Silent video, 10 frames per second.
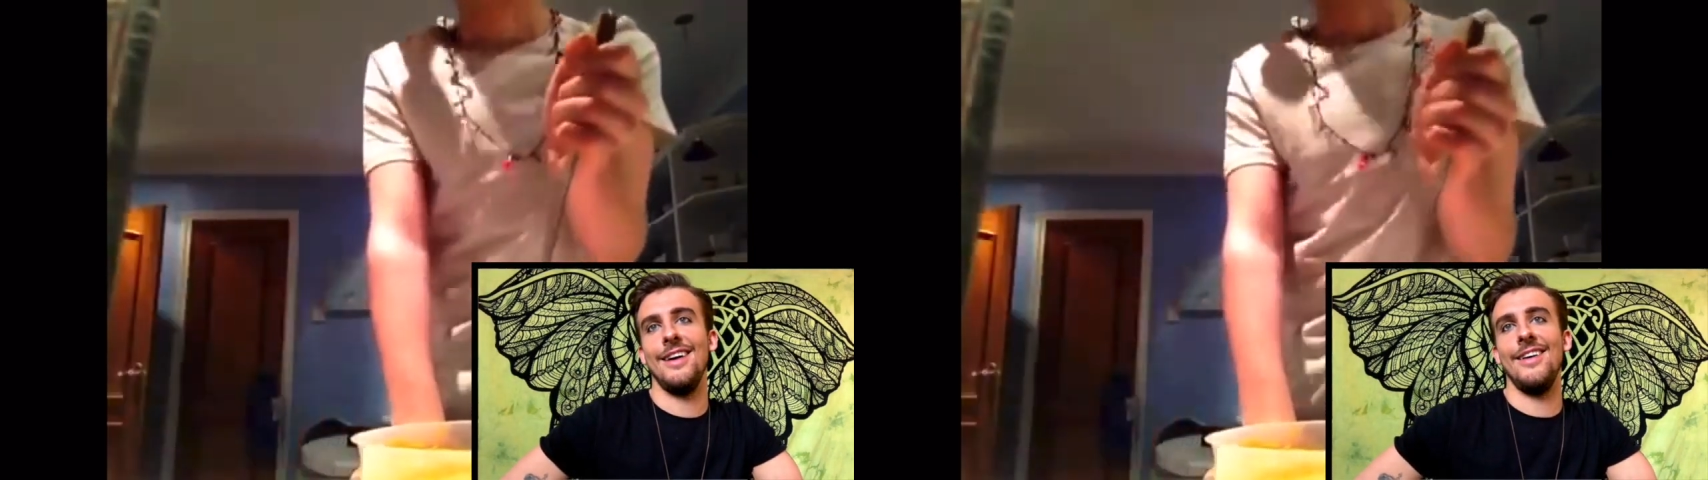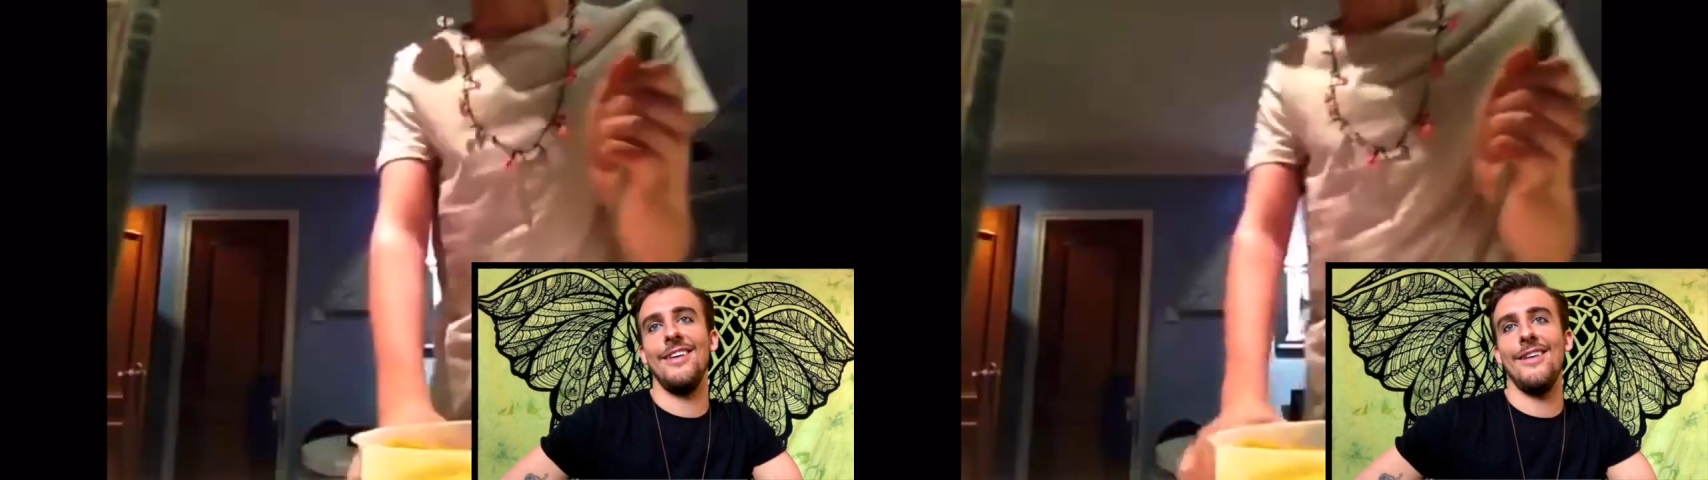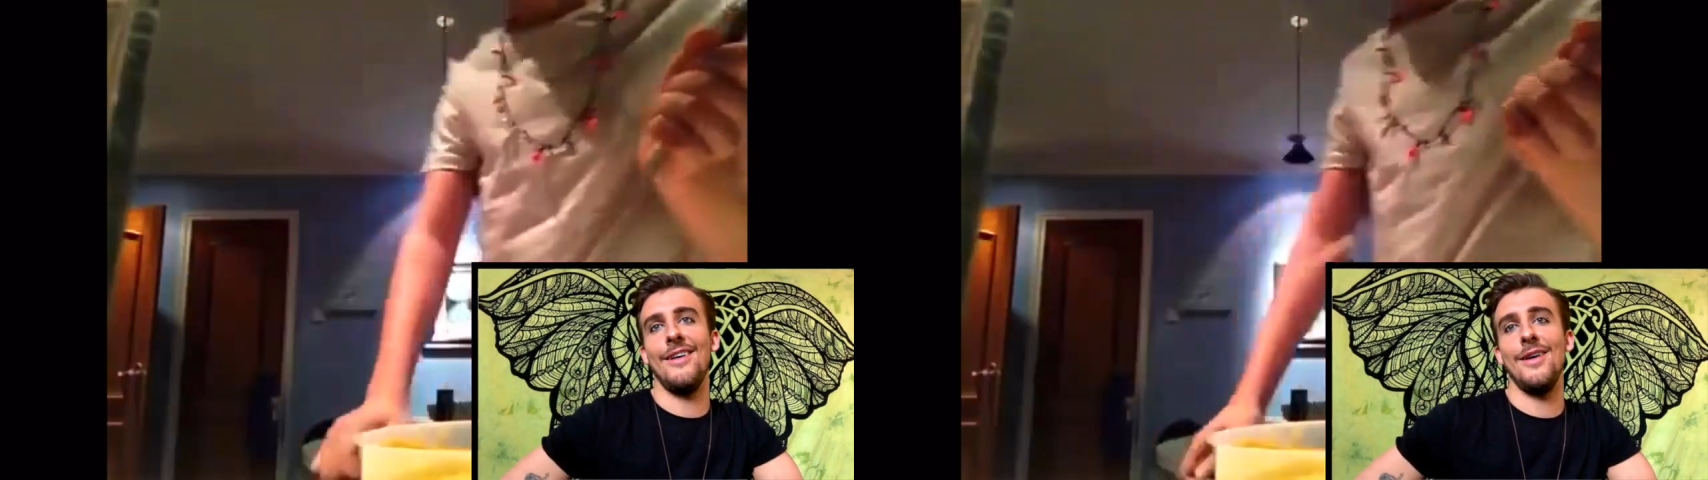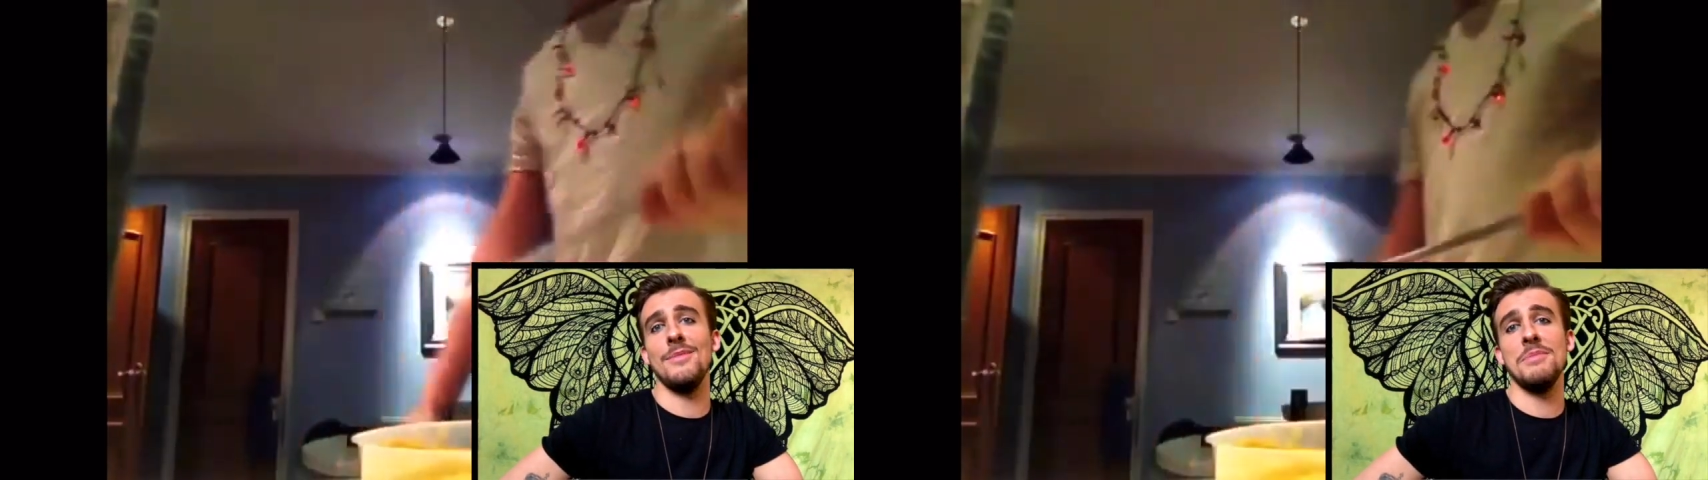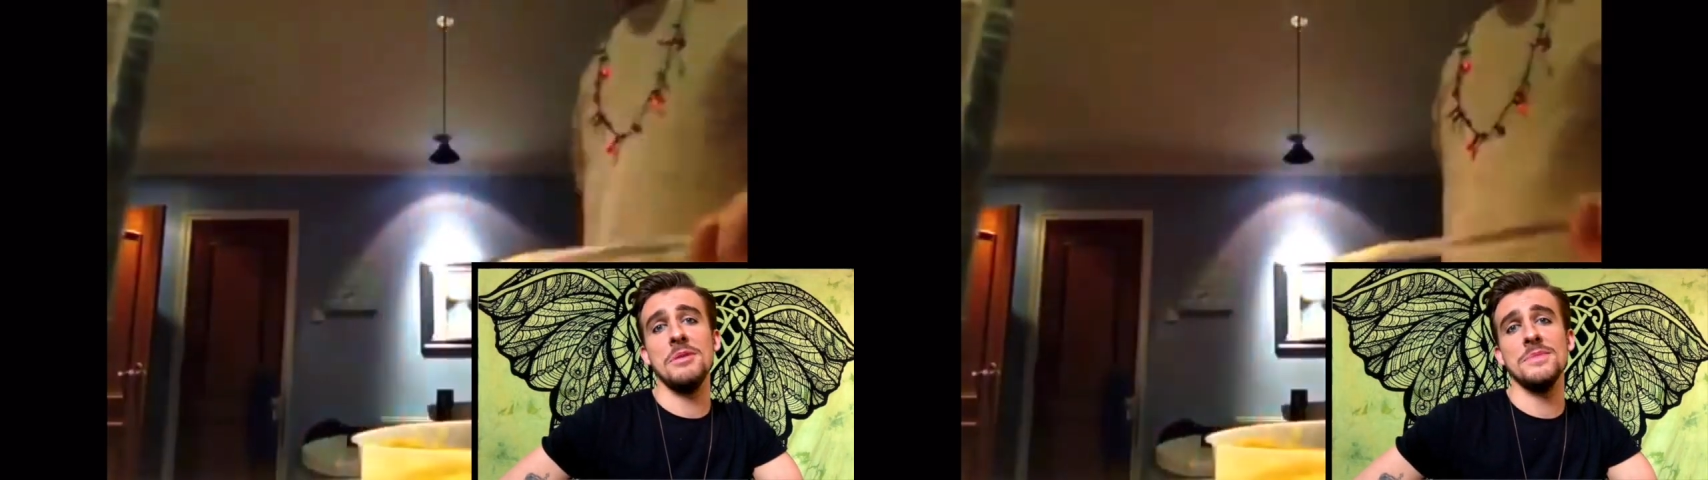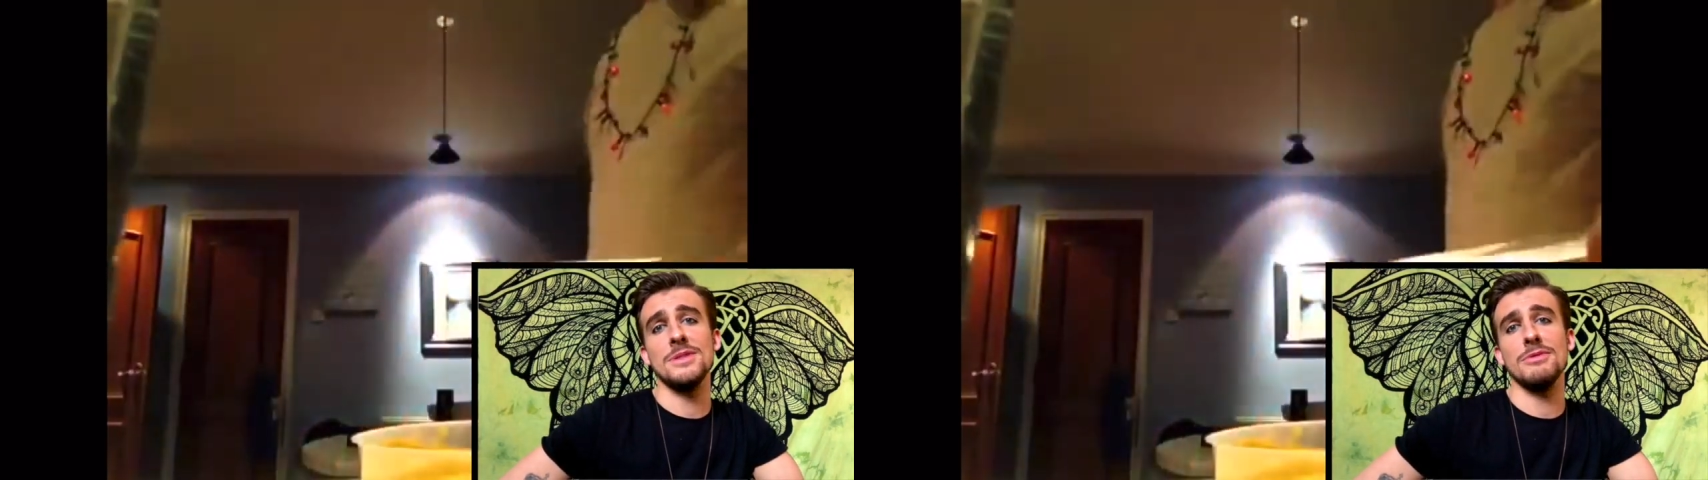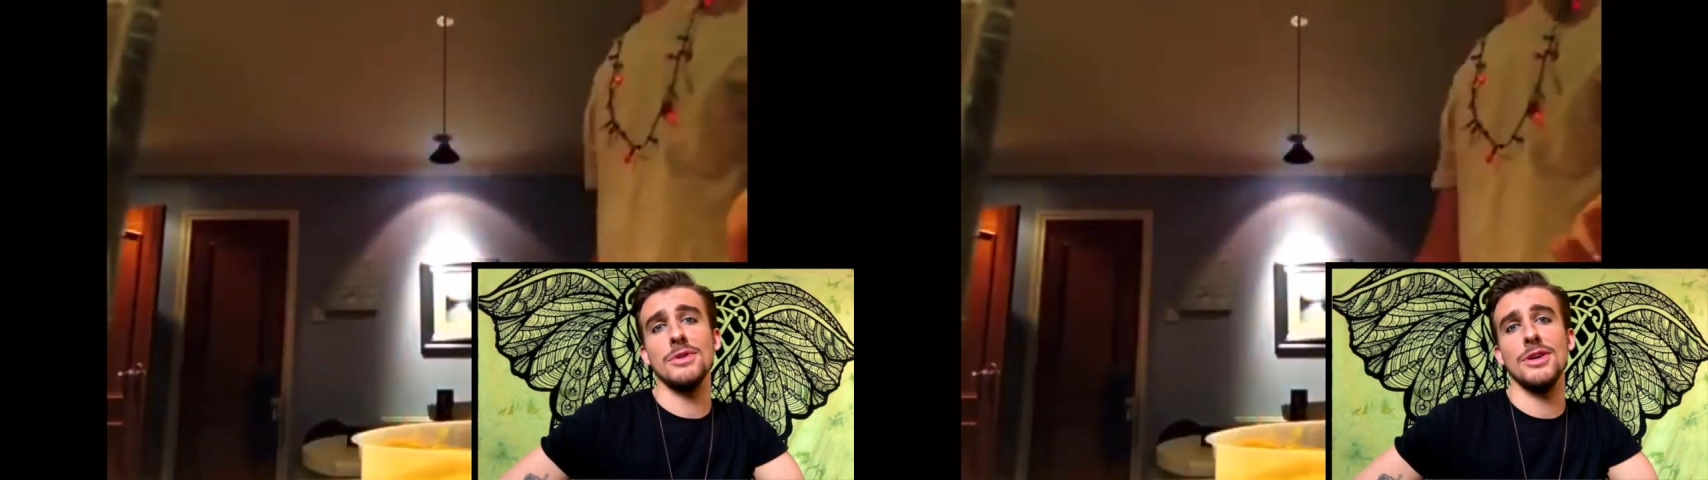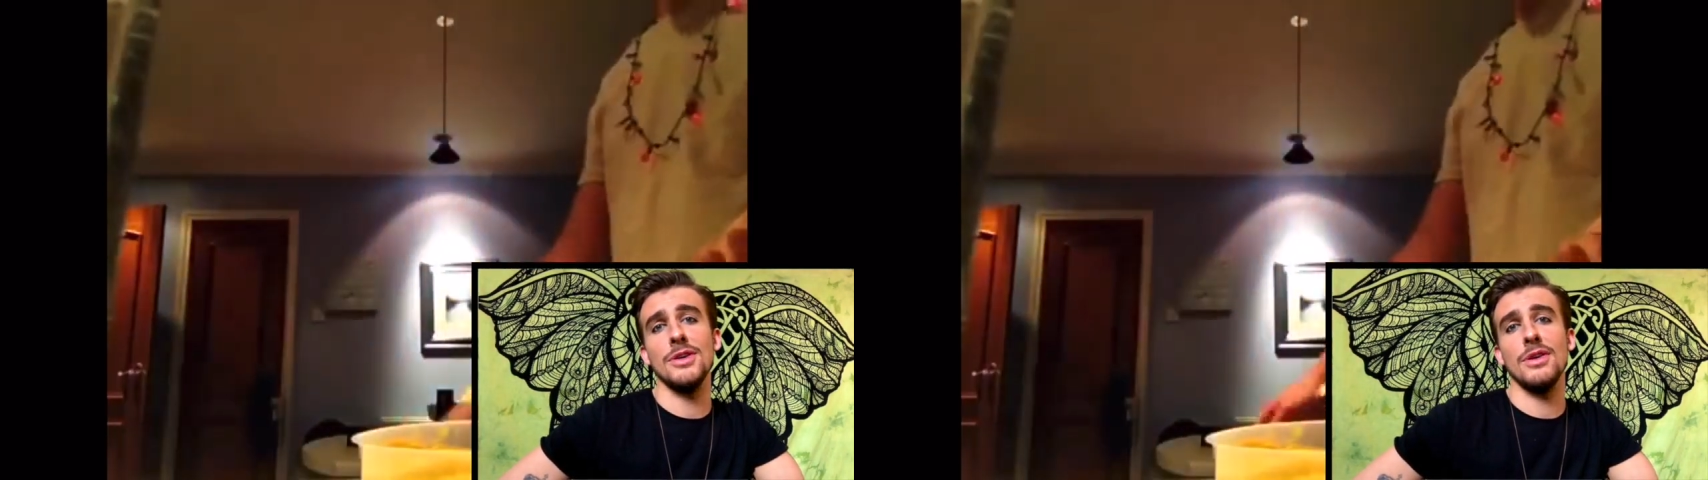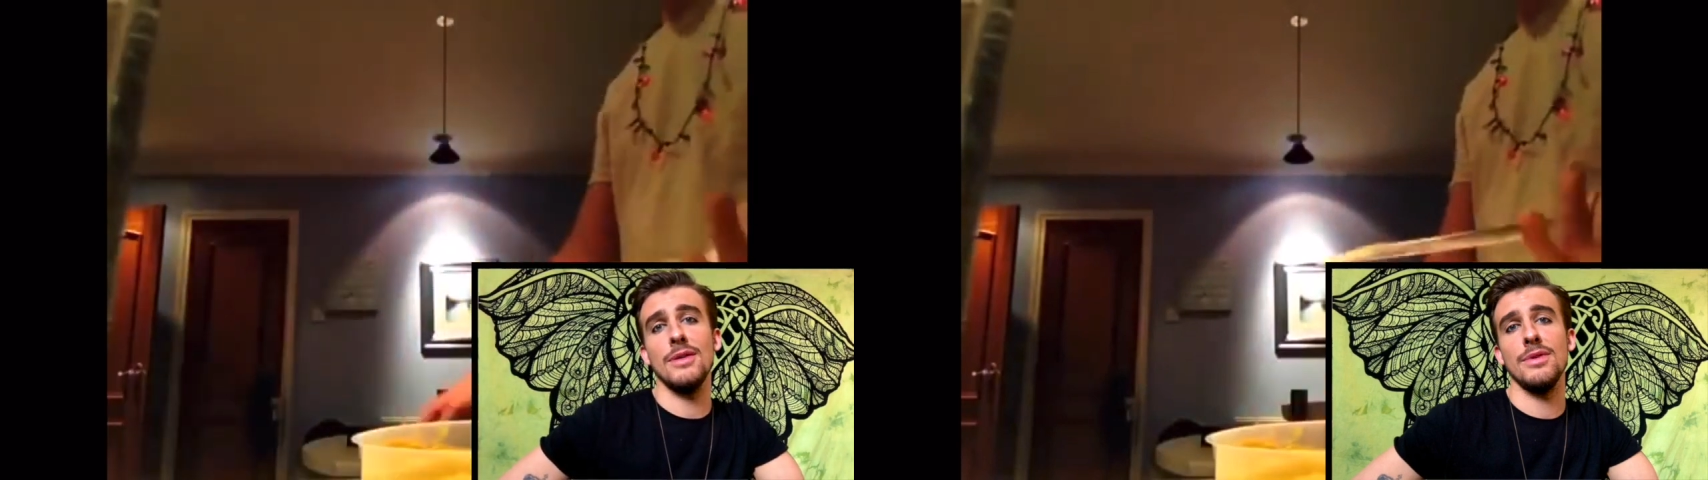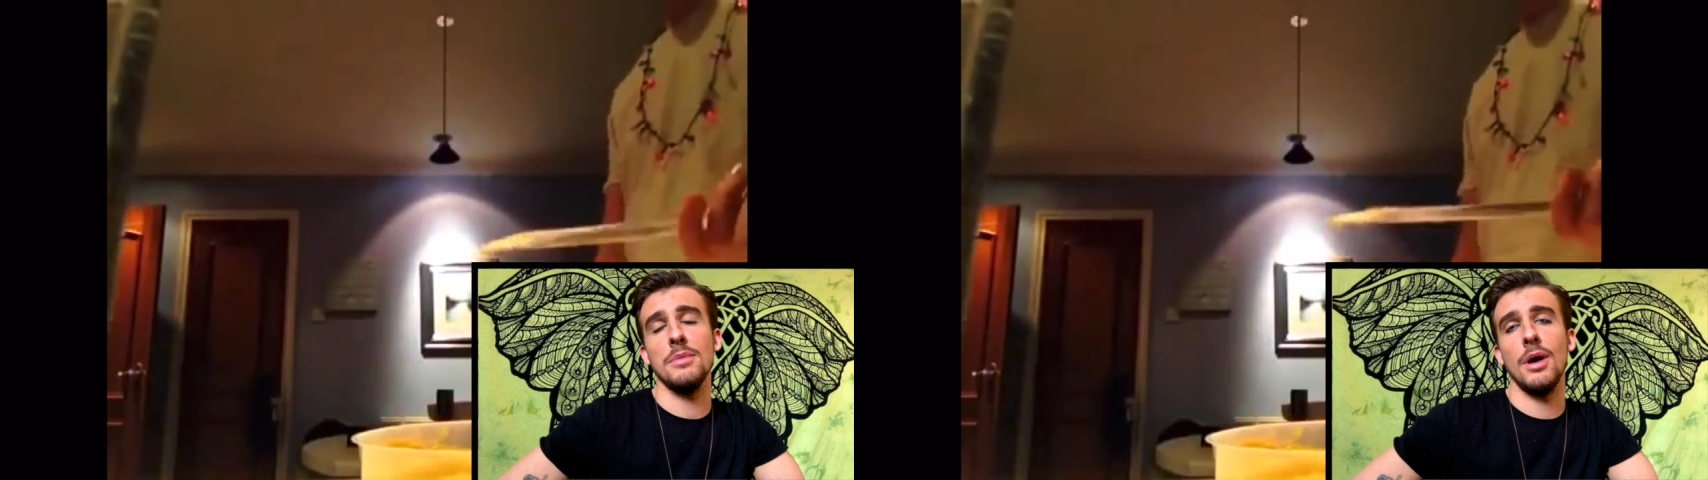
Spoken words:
Oh, my mum's so cute. YouTube. Love you, mum.